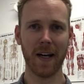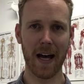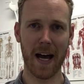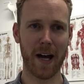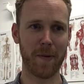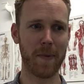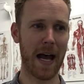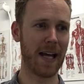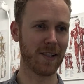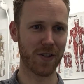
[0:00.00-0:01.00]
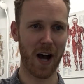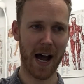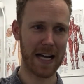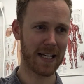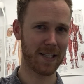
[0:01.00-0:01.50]

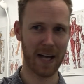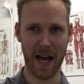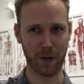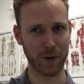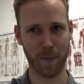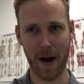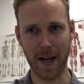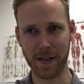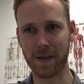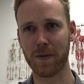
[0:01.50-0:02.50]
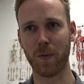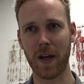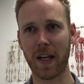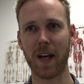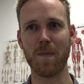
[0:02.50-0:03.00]
anxiety to ankle sprains, we
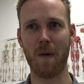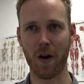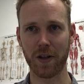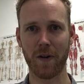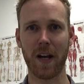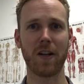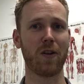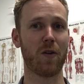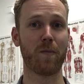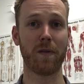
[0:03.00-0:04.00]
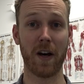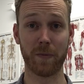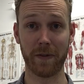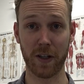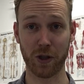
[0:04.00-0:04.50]
can monitor it, and your health
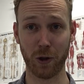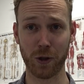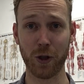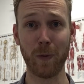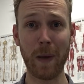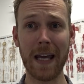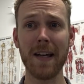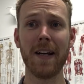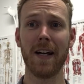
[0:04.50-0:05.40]
professional should be,